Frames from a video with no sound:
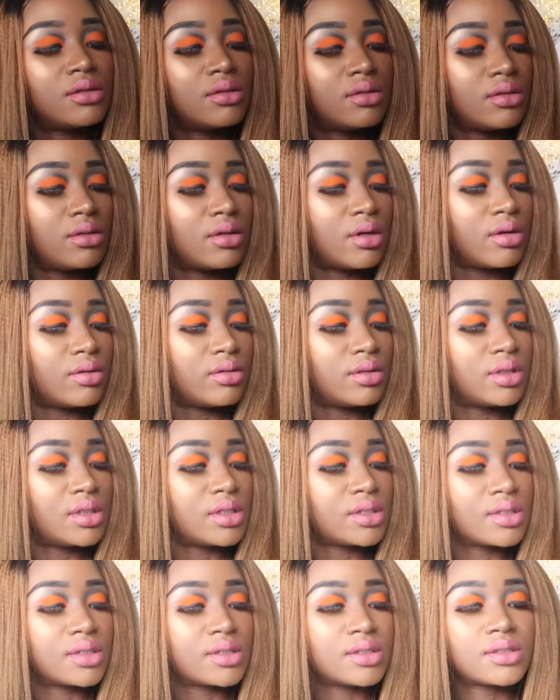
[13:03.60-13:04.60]
No,
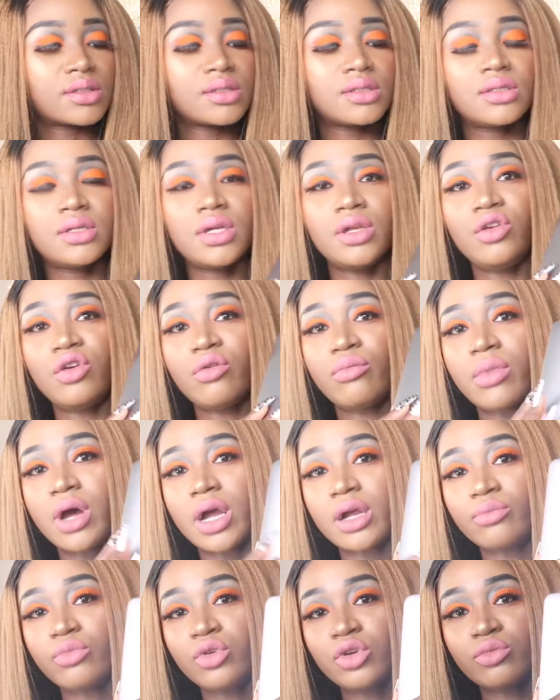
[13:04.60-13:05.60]
this is the new
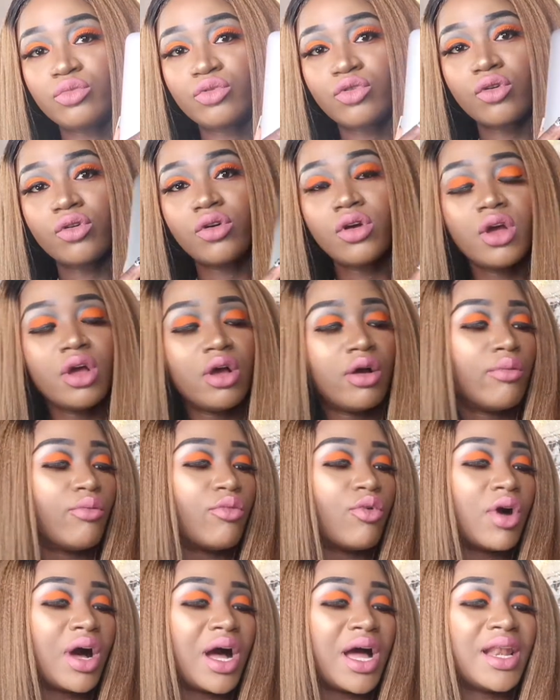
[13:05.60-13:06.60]
MacBook Pro,
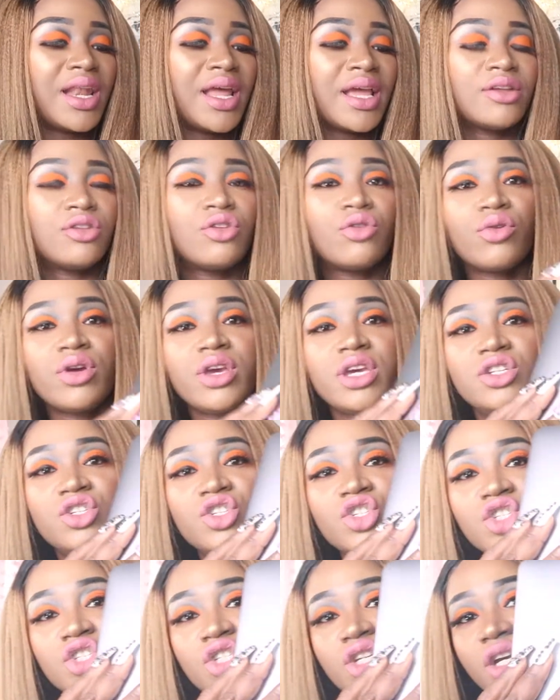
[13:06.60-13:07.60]
but I like the way it's
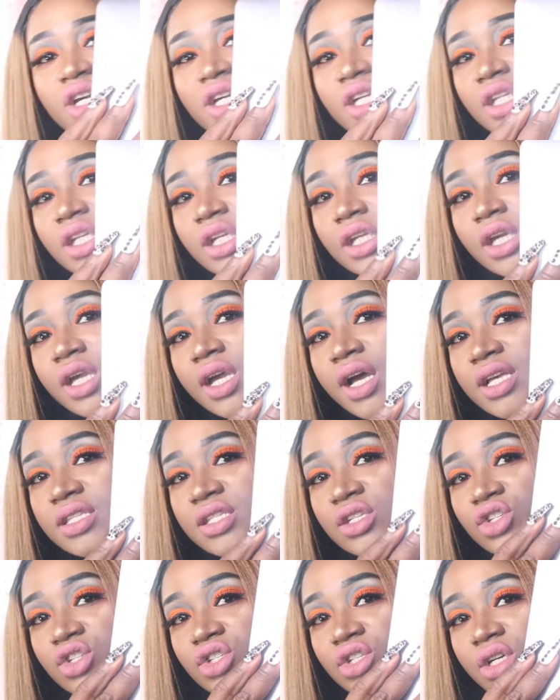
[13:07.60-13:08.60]
shiny. It has a
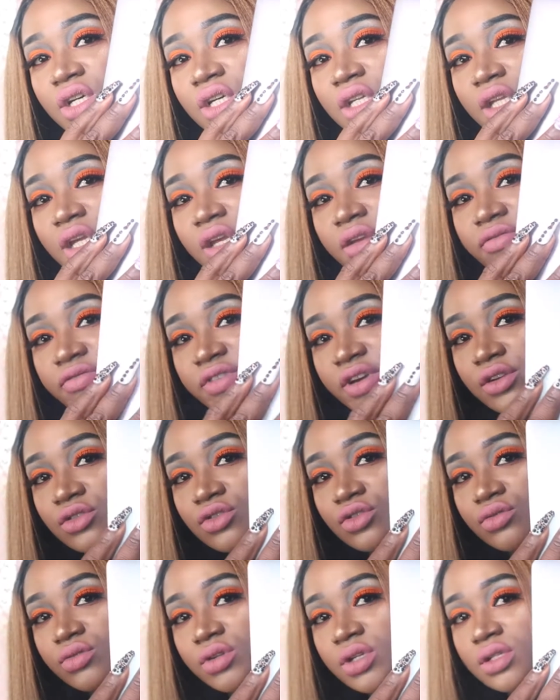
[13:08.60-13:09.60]
shiny effect
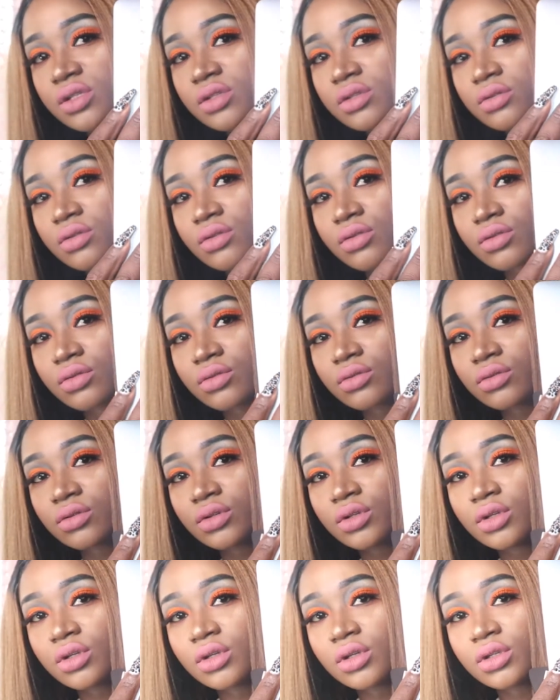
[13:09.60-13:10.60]
to it, so
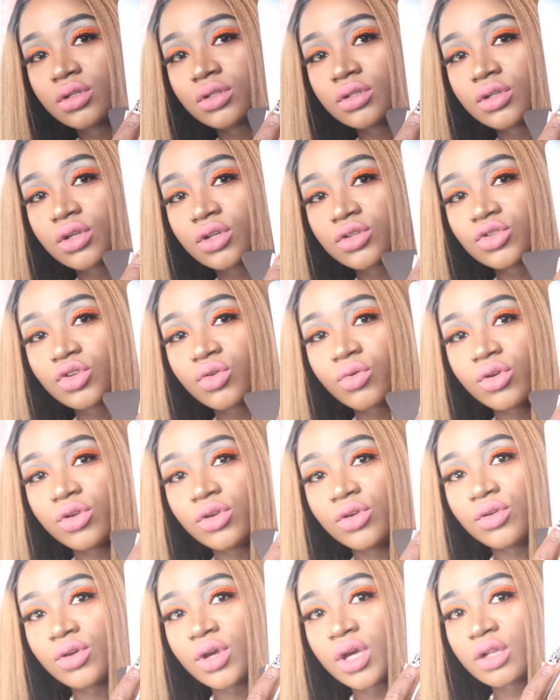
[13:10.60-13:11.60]
there's no way
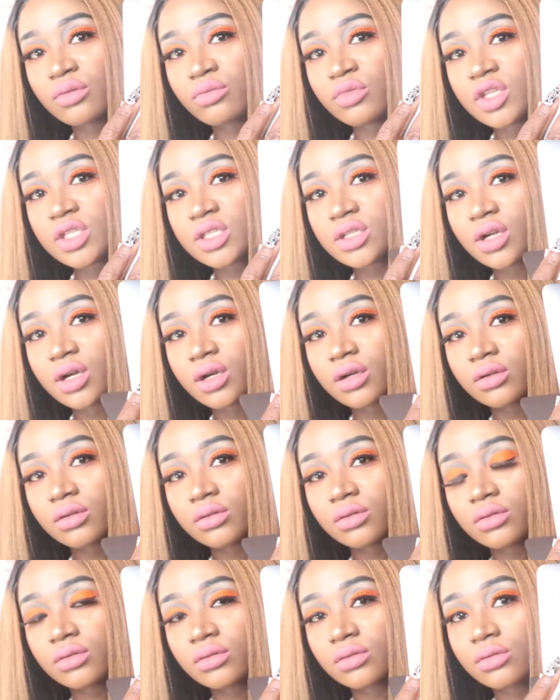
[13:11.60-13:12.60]
you can miss that
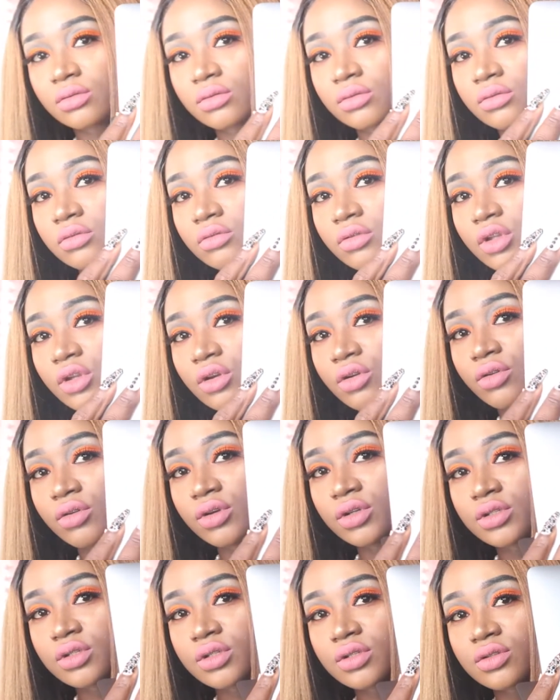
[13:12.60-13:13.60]
when you're
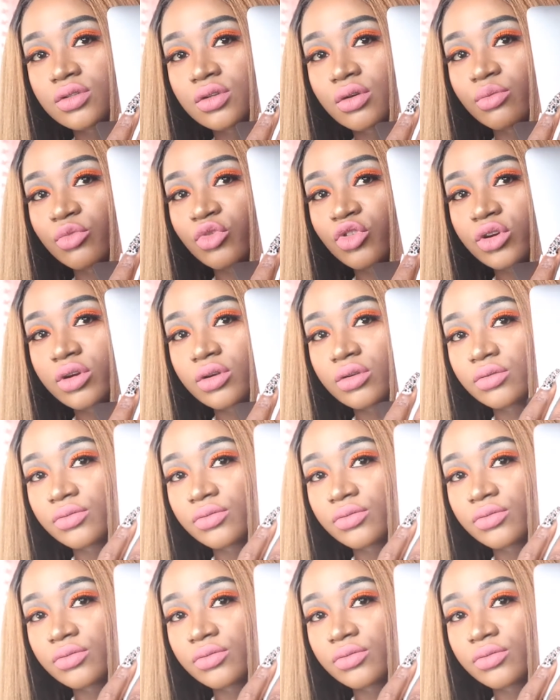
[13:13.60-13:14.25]
going somewhere.